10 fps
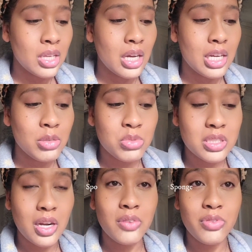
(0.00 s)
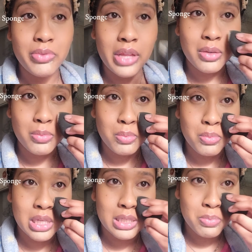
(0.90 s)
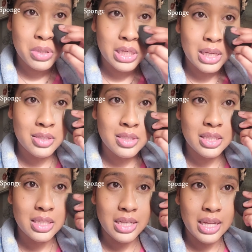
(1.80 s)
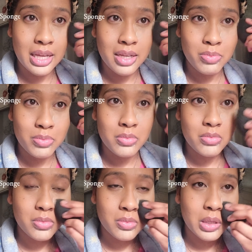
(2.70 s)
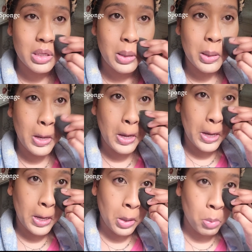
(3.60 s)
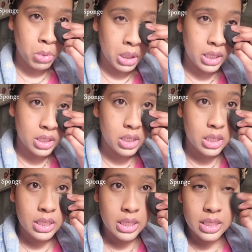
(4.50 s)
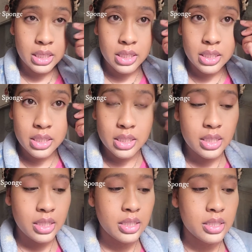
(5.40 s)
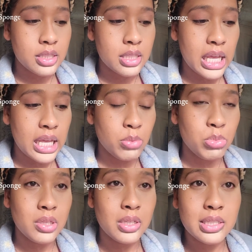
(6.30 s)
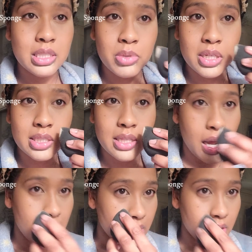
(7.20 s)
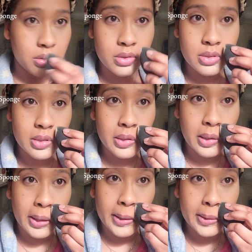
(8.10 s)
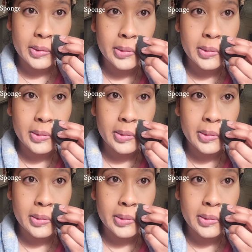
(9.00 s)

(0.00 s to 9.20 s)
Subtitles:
I am sorry if I'm like mispronouncing the name, but it is a beauty sponge that I use a lot.